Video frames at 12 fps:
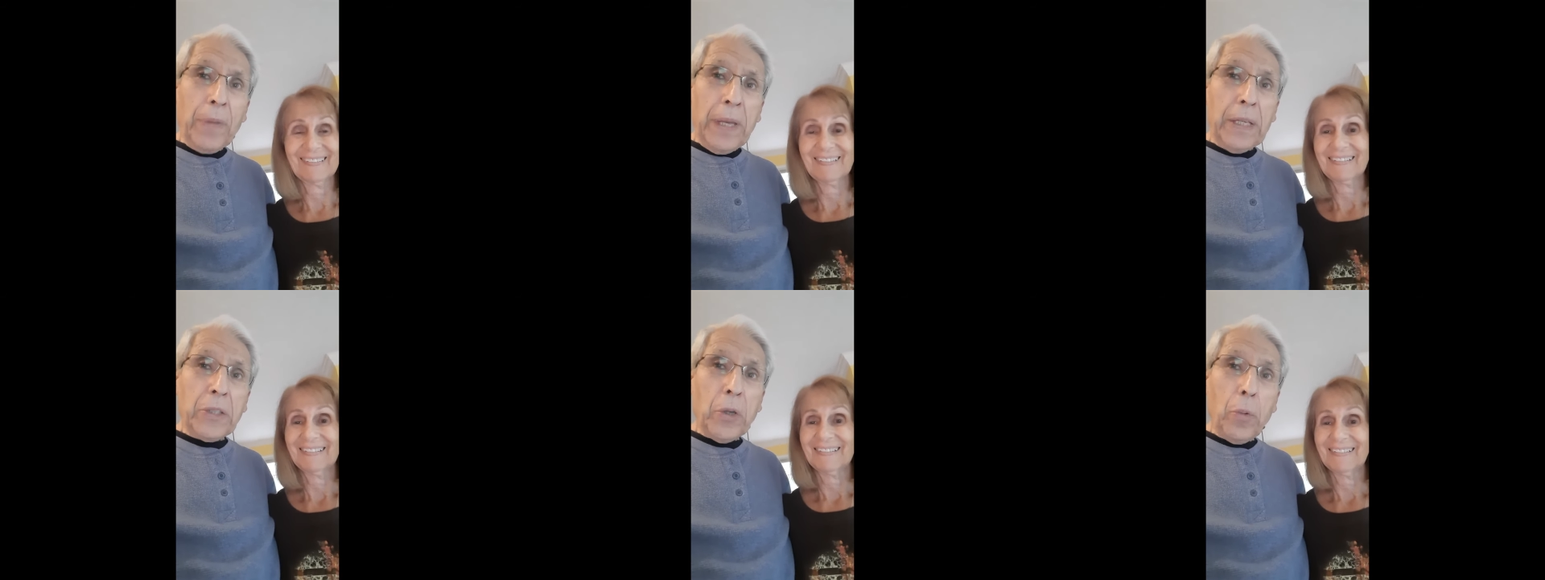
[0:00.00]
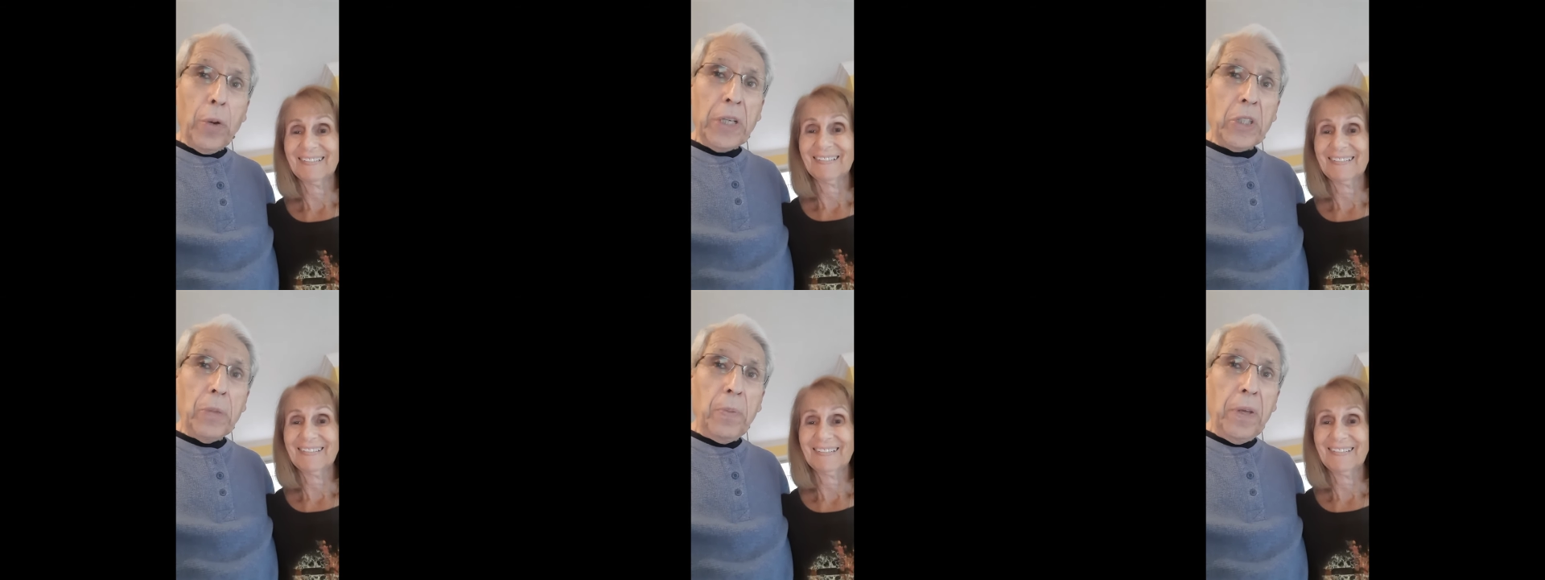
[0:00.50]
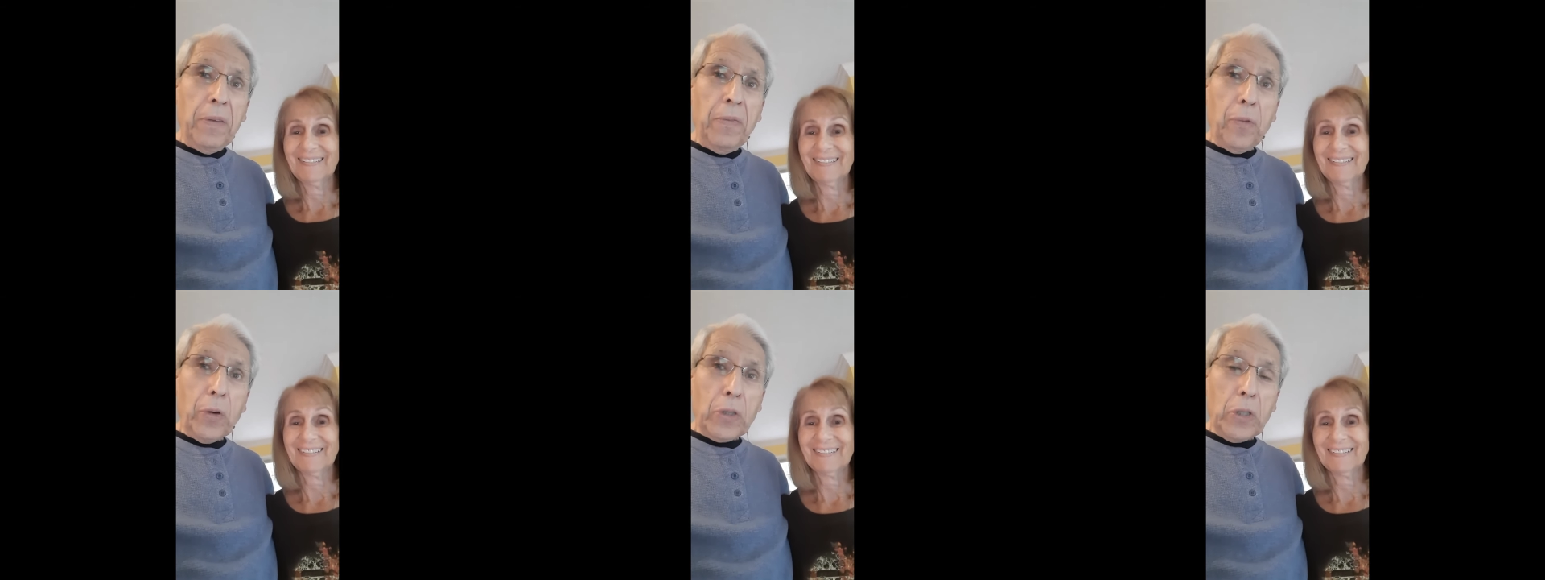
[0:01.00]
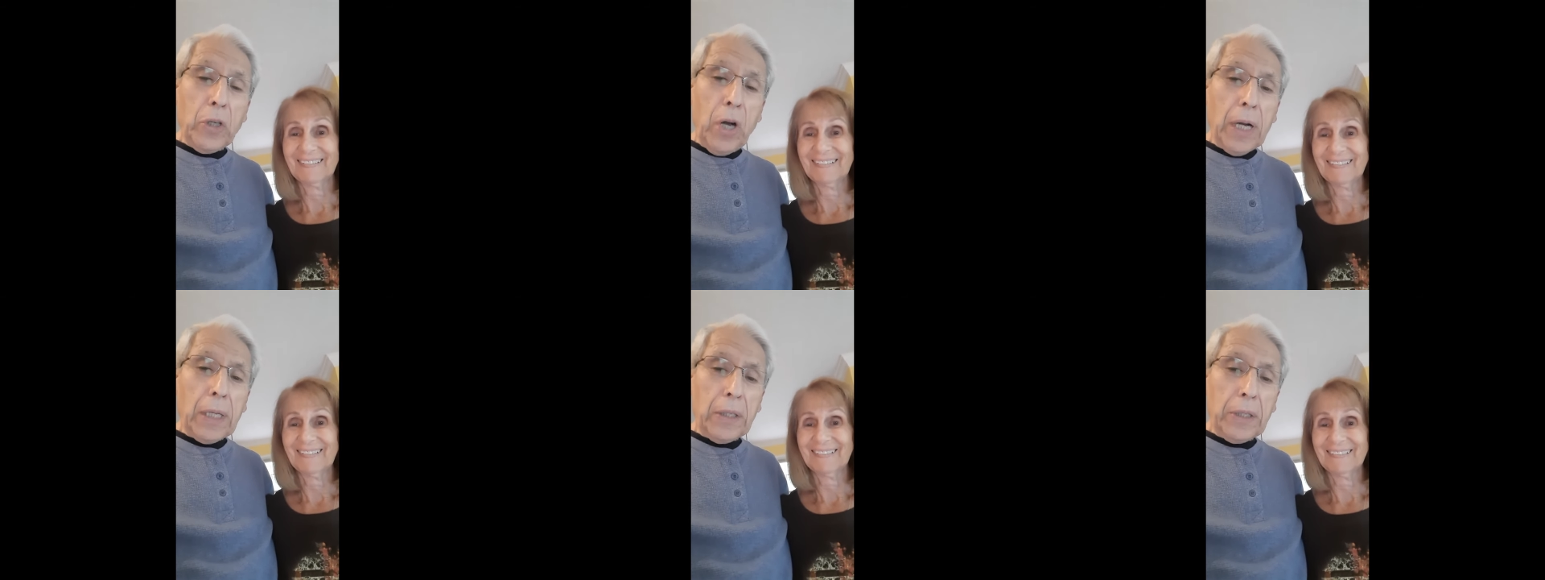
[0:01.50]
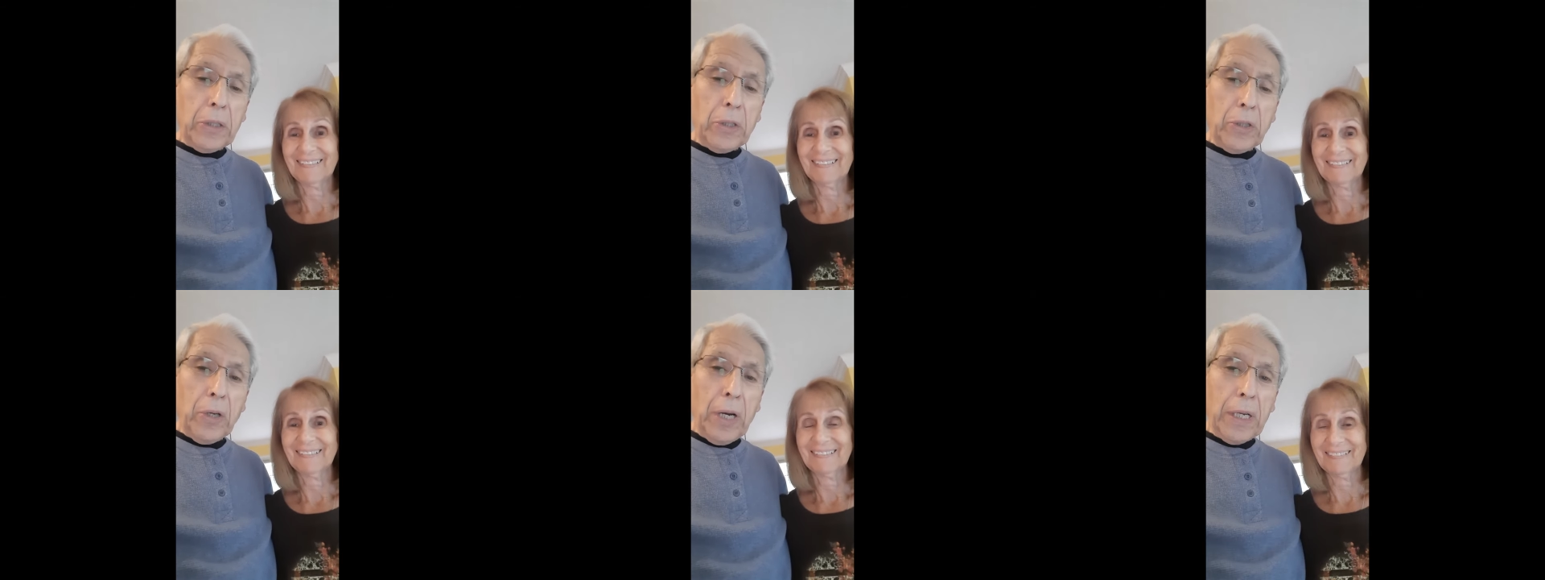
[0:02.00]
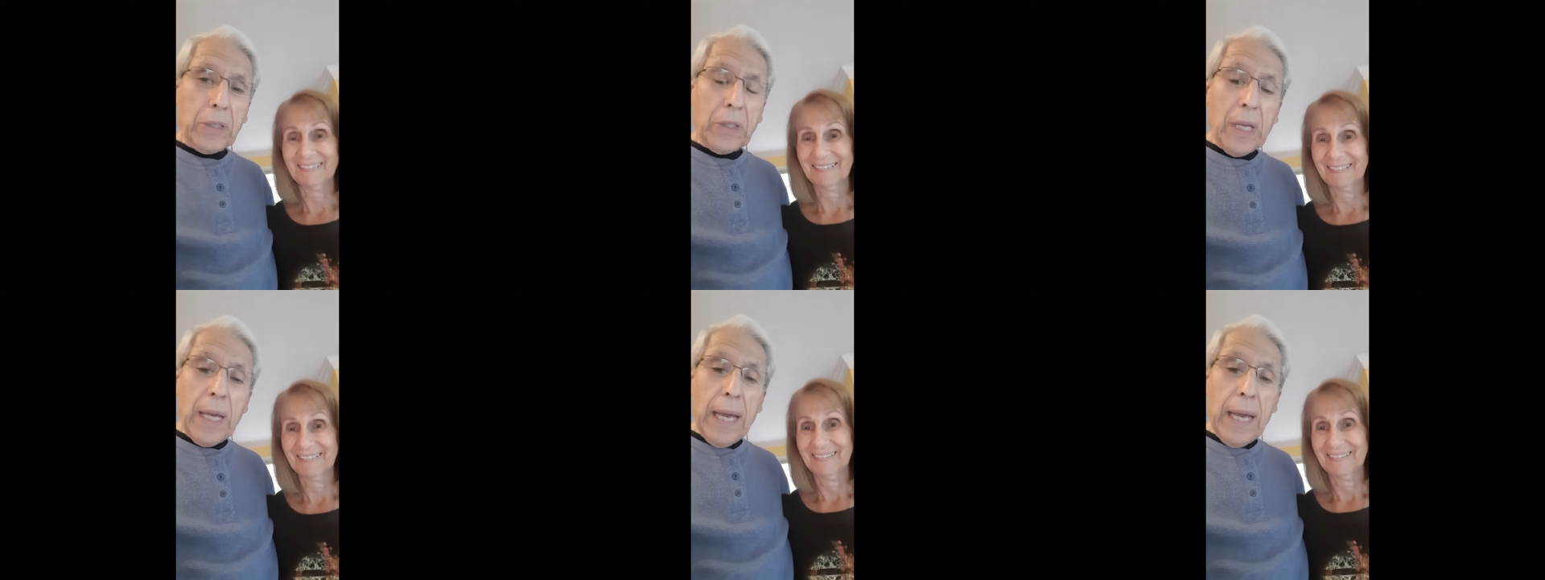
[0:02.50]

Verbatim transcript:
Speaker 1: It's a recipe for chocolate sauce,